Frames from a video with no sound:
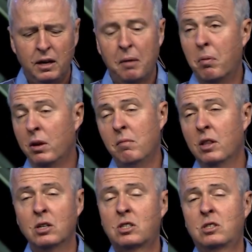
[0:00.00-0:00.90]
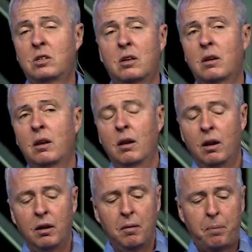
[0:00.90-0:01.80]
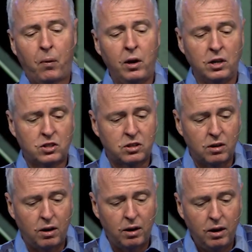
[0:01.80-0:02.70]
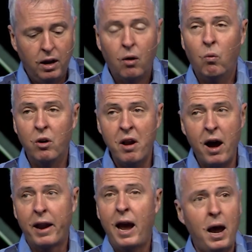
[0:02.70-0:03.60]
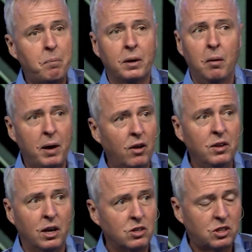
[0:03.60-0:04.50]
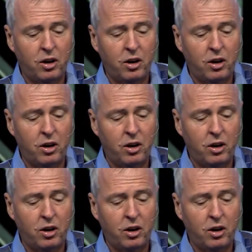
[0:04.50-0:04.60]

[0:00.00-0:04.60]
And believe me, this, the priests were not happy about this.